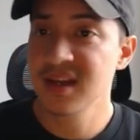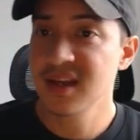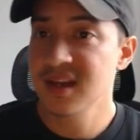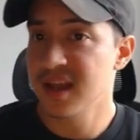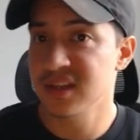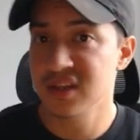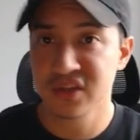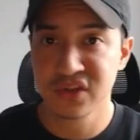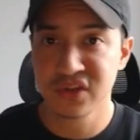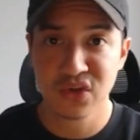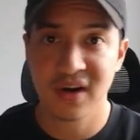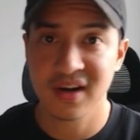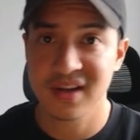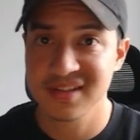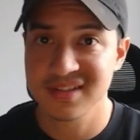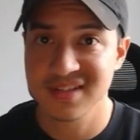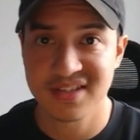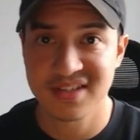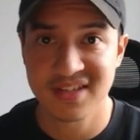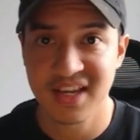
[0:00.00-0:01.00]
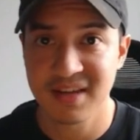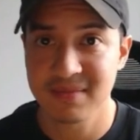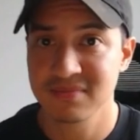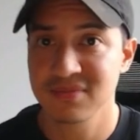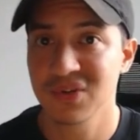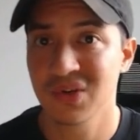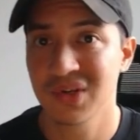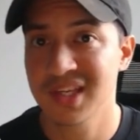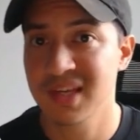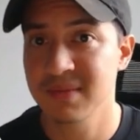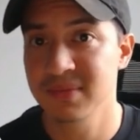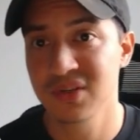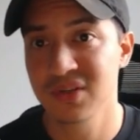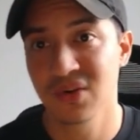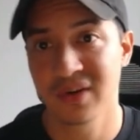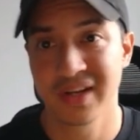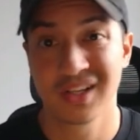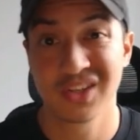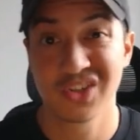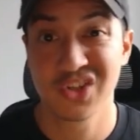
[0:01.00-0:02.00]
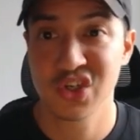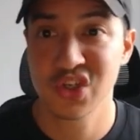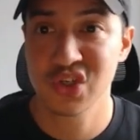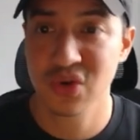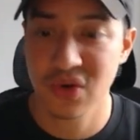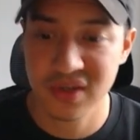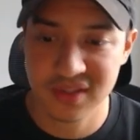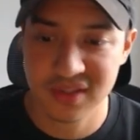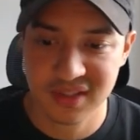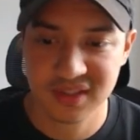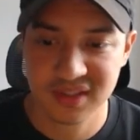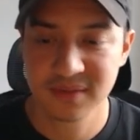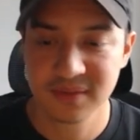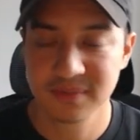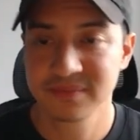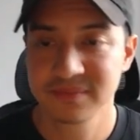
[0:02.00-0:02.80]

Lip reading: And your URL is the same. You want to keep the URL short.